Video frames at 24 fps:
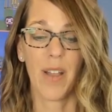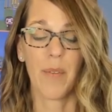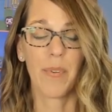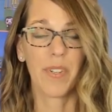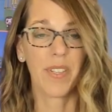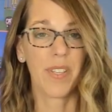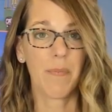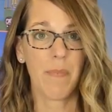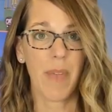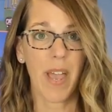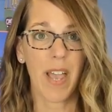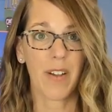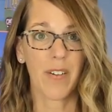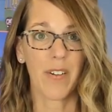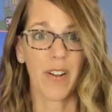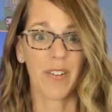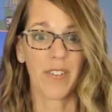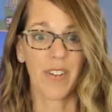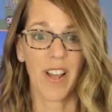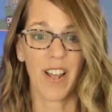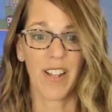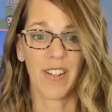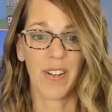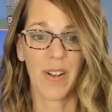I want the
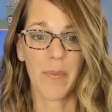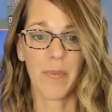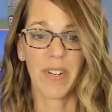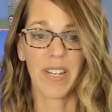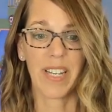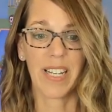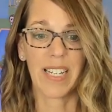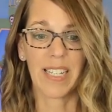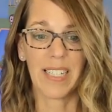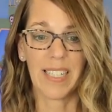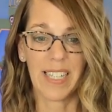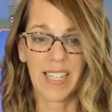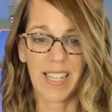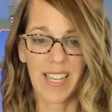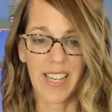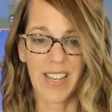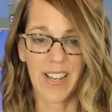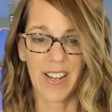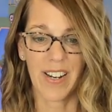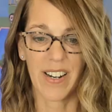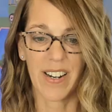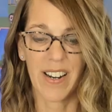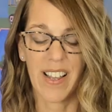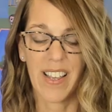background color. I'm going to click
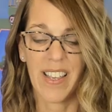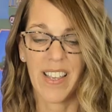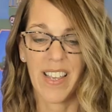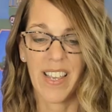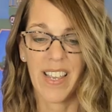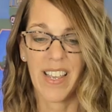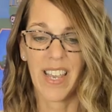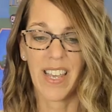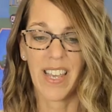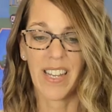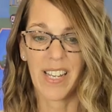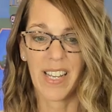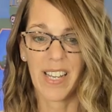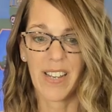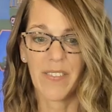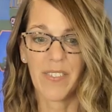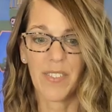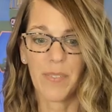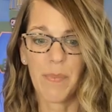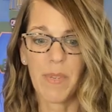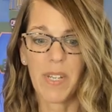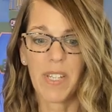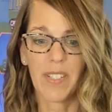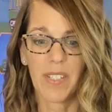here, and it
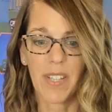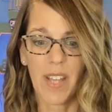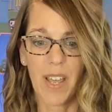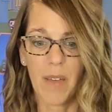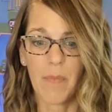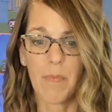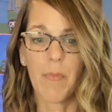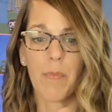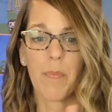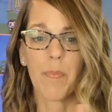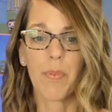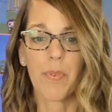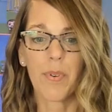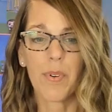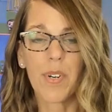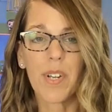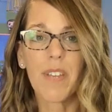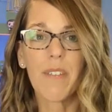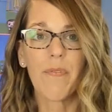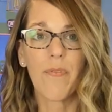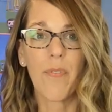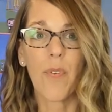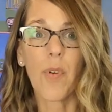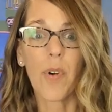gives me some
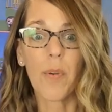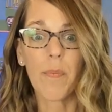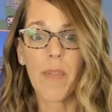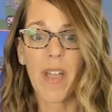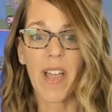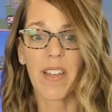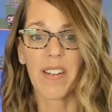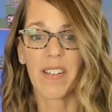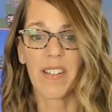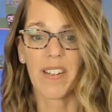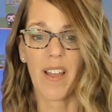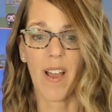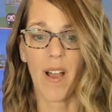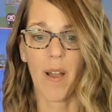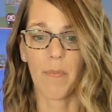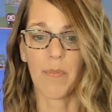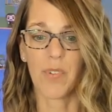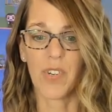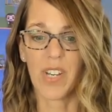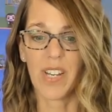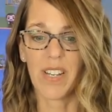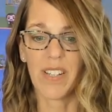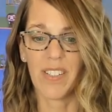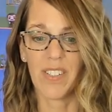pre-formatted
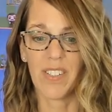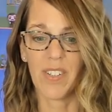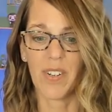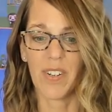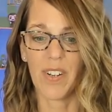options.